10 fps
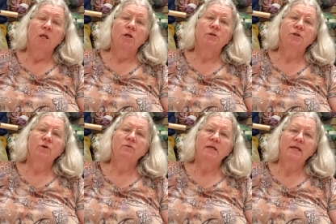You
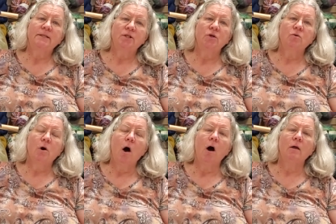do need to
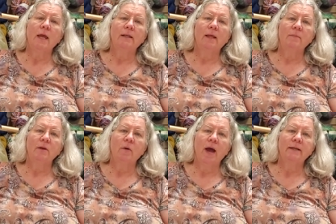call and let me
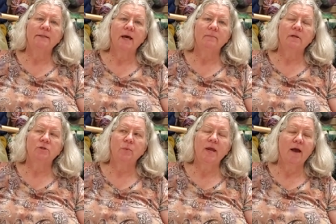know ahead of time
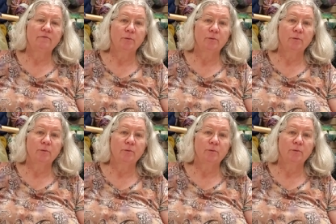because we have